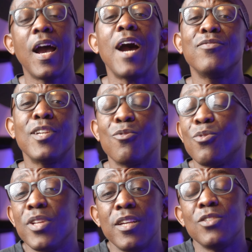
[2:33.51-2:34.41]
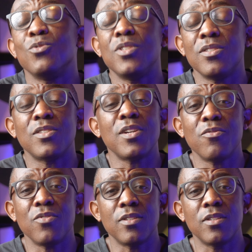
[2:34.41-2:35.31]
After all, you
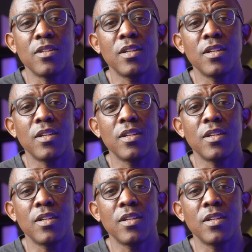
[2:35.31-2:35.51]
deserve it.